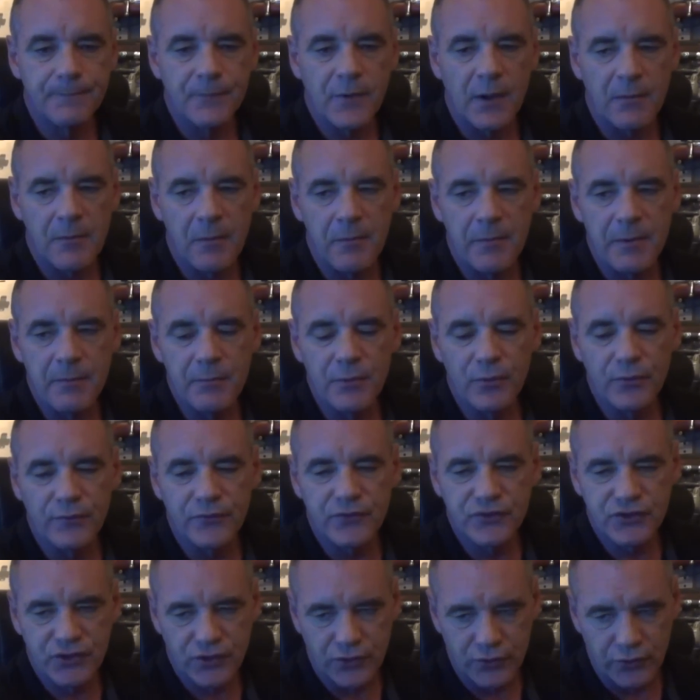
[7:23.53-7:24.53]
I'm a member
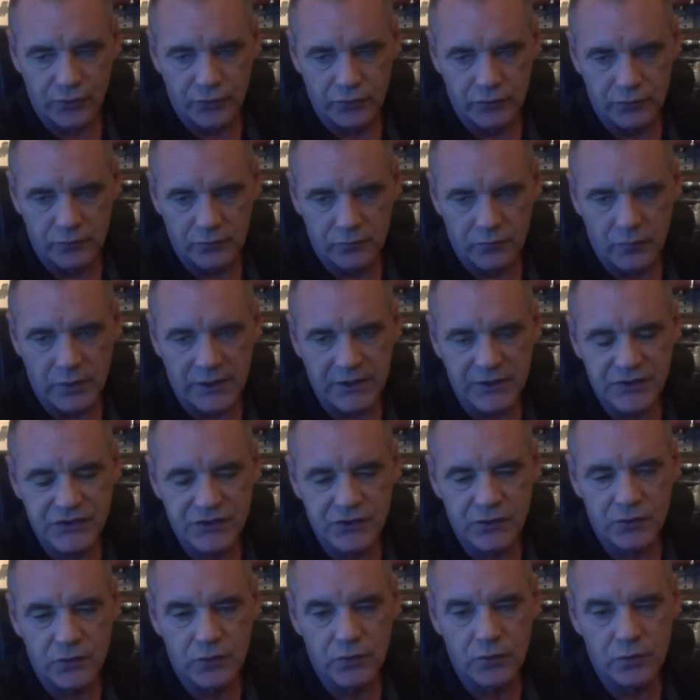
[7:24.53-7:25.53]
of two. One is
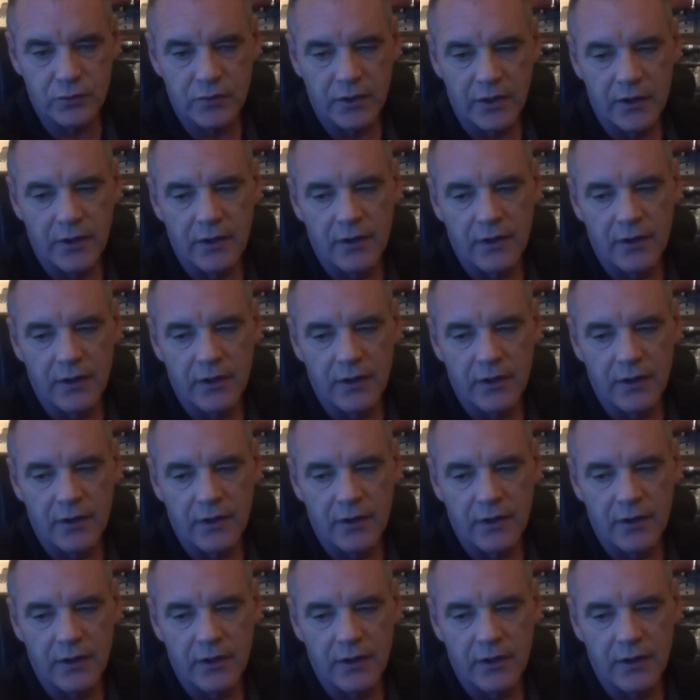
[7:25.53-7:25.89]
called